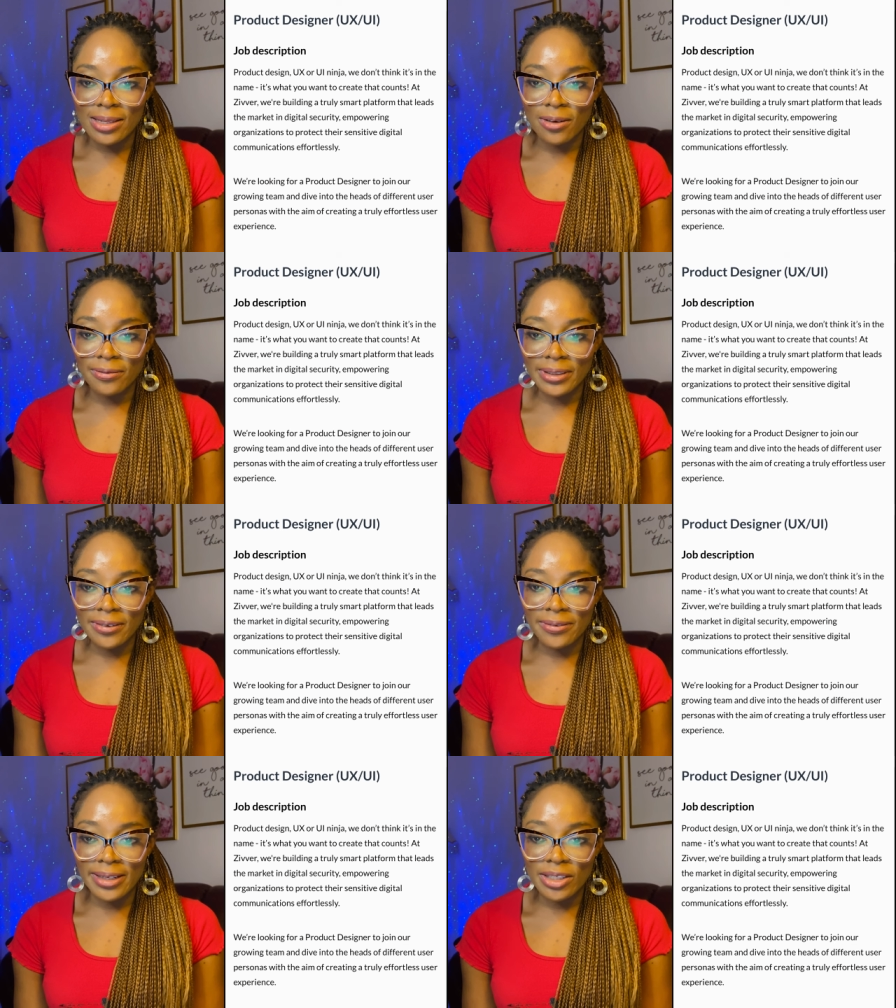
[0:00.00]
of
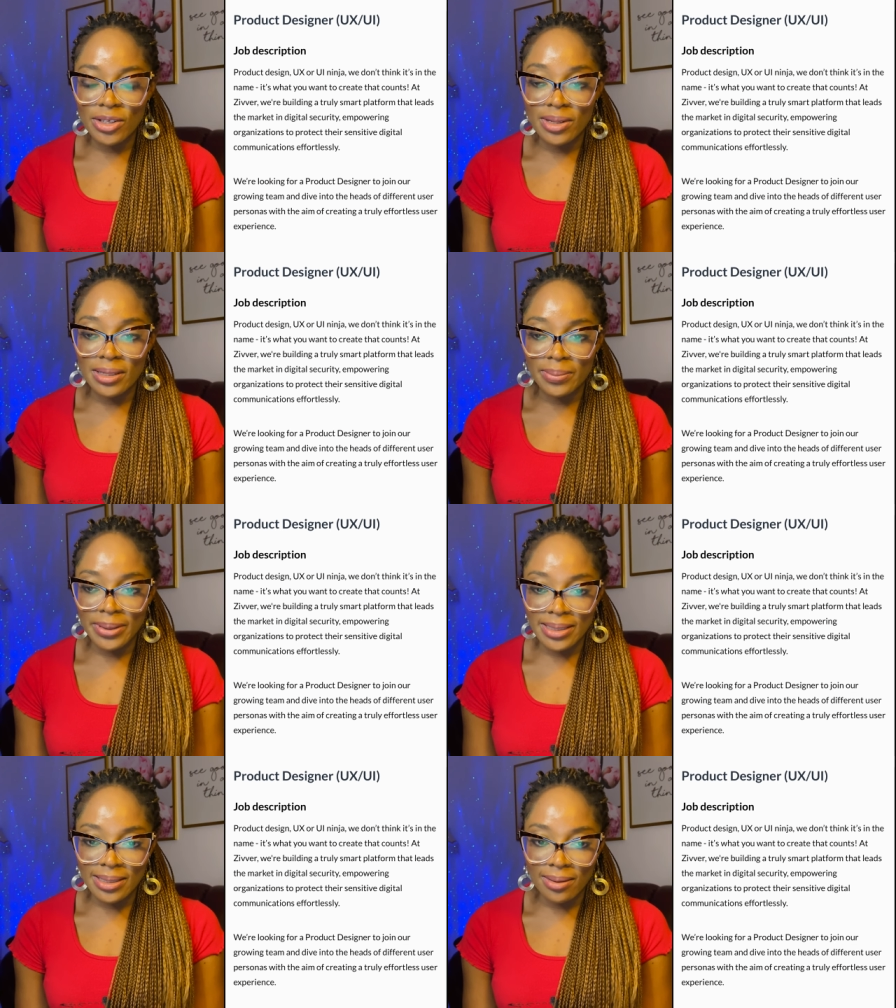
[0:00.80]
different user
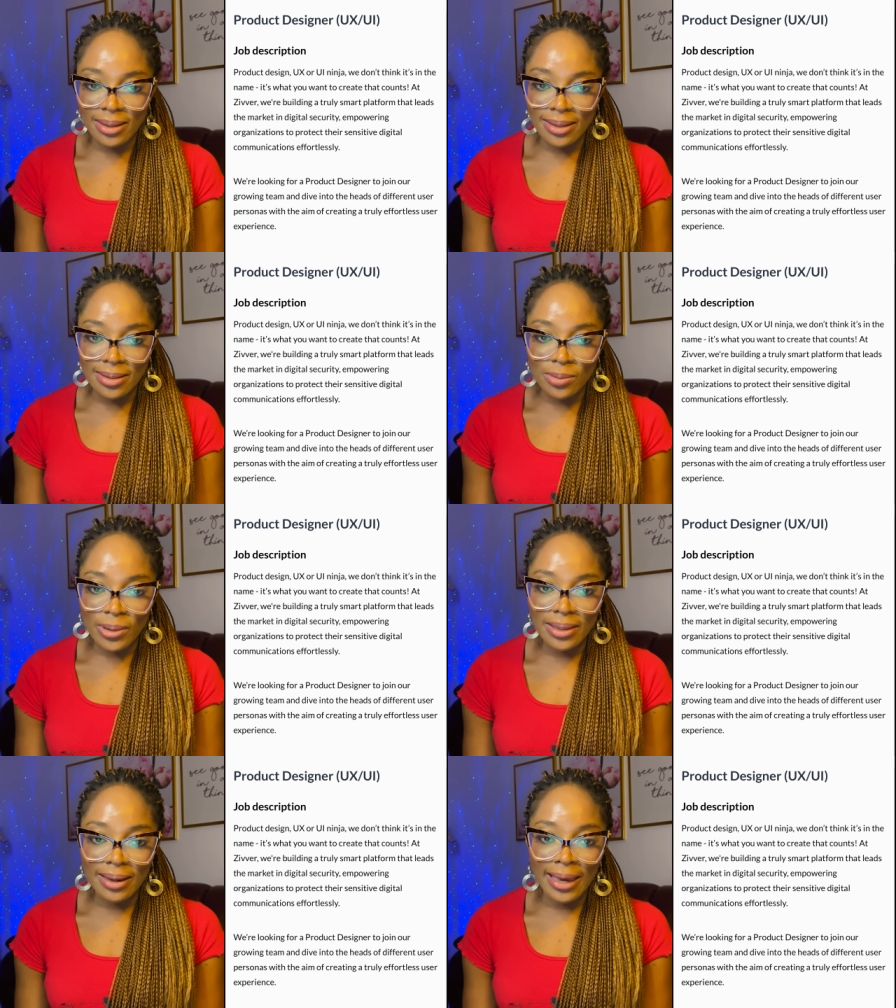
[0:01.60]
personas
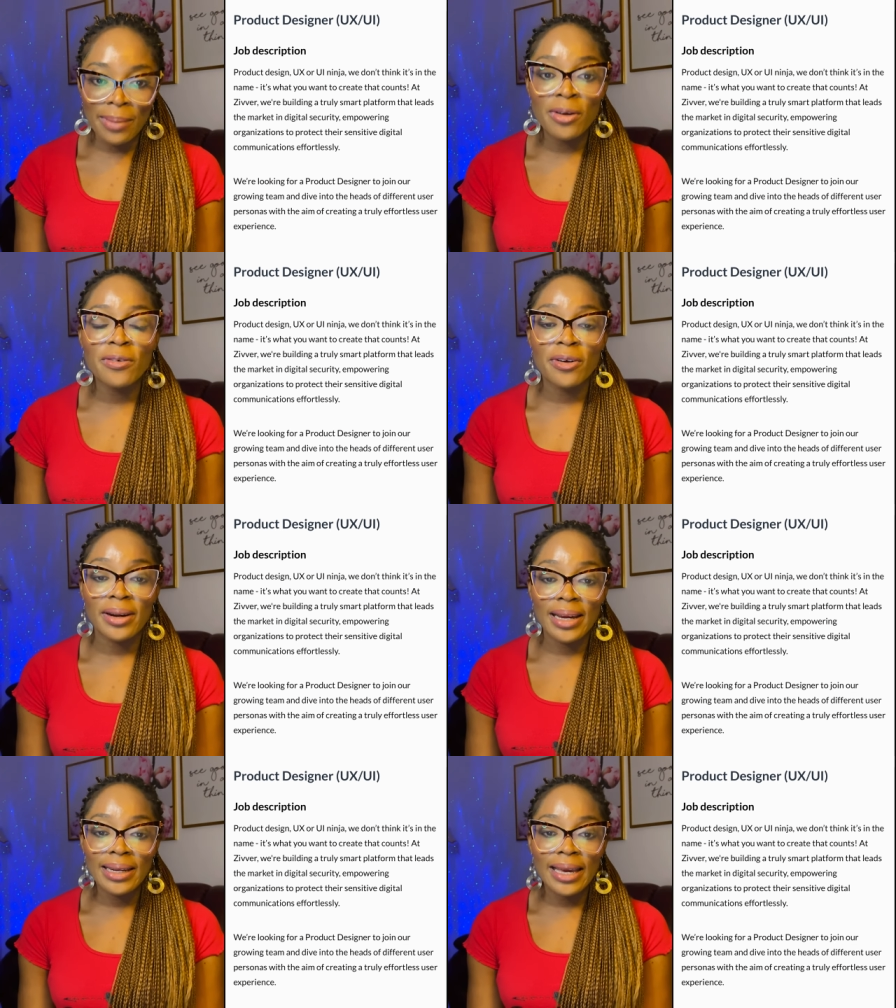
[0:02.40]
with the aim of
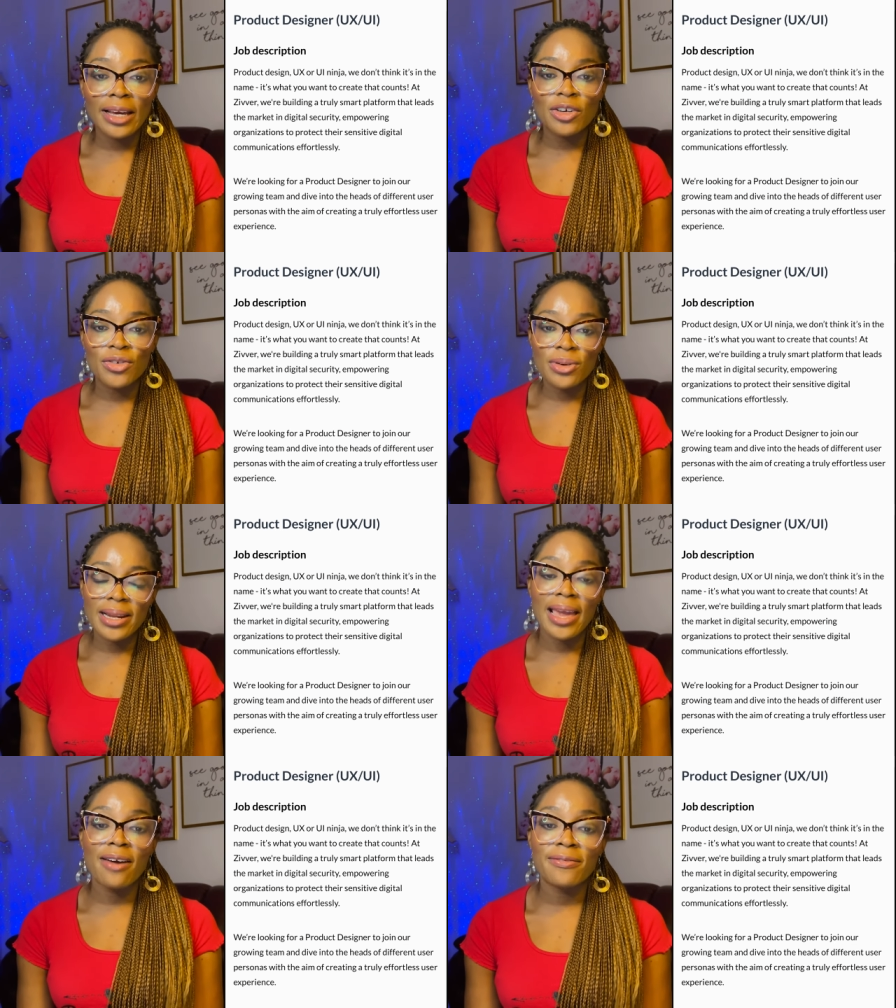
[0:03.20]
creating a
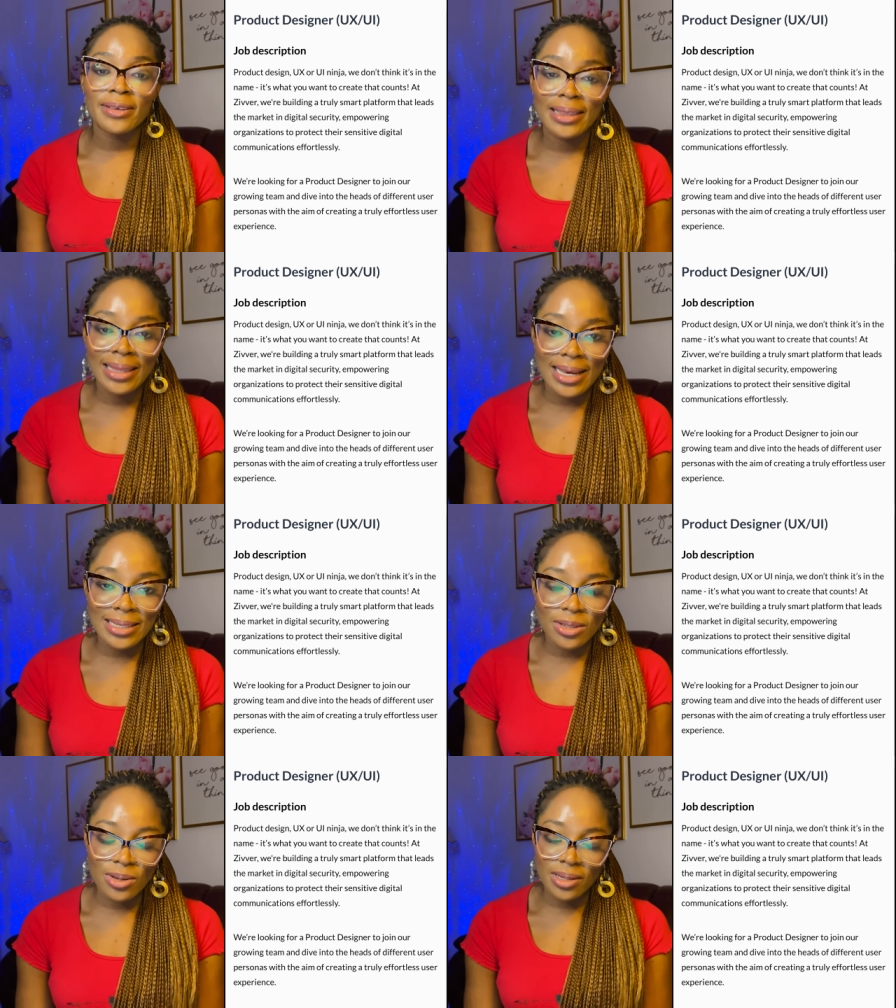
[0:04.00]
truly
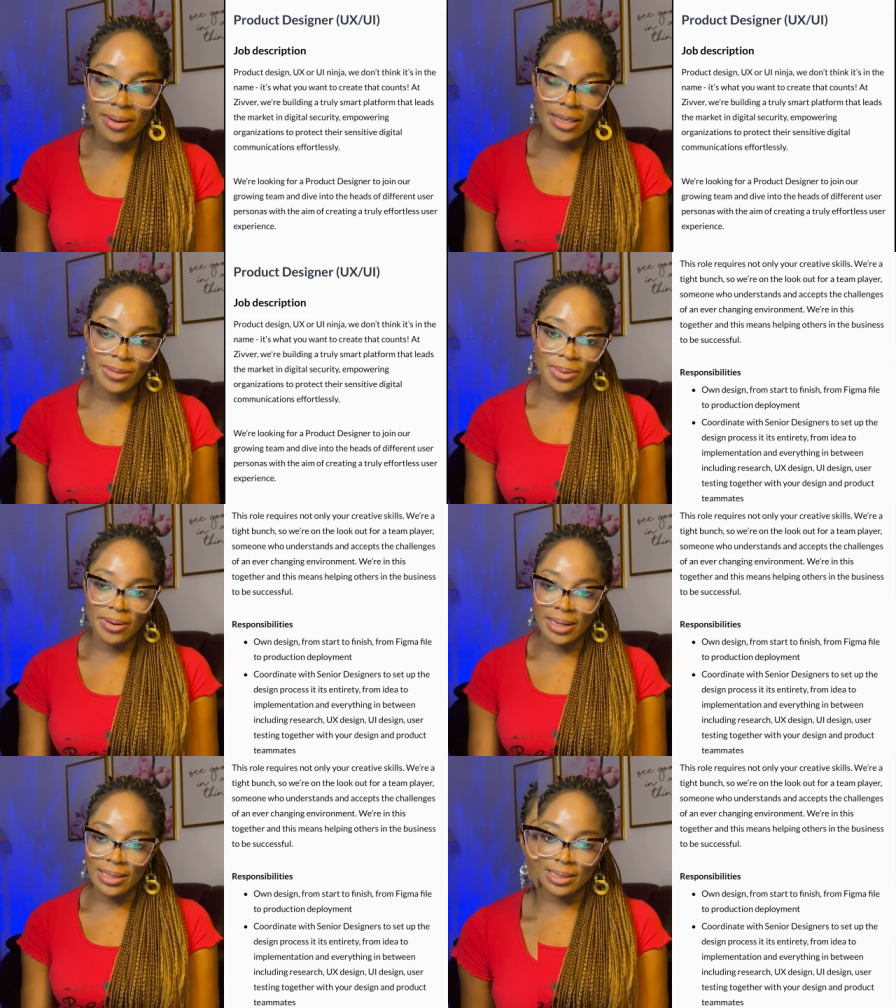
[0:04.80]
effortless user
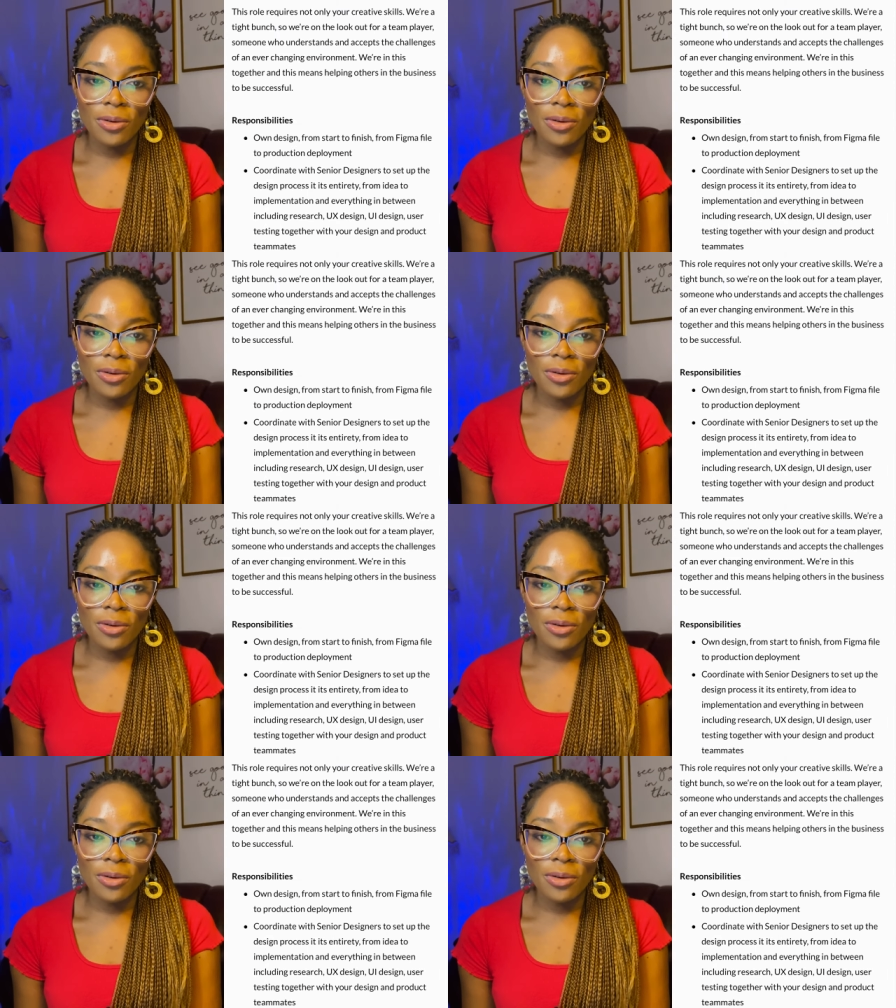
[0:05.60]
experience.